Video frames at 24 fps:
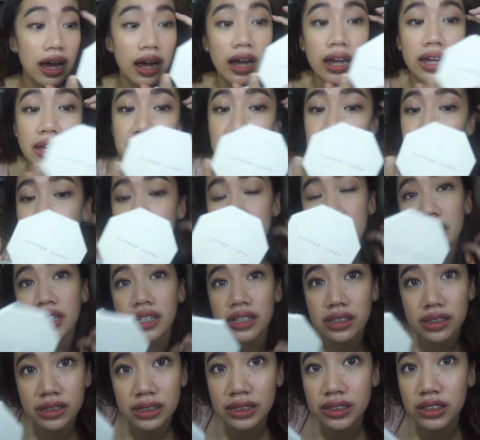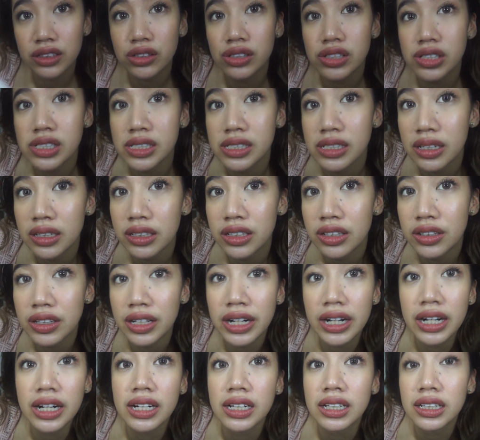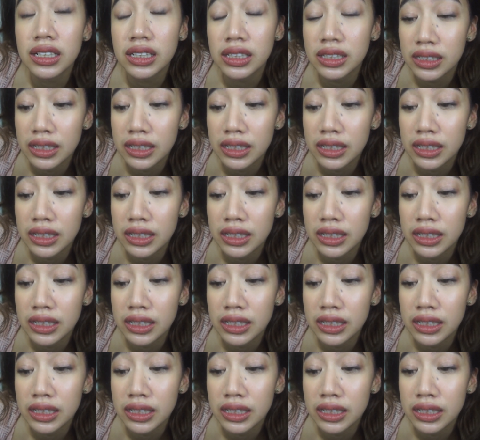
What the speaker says: I think that considering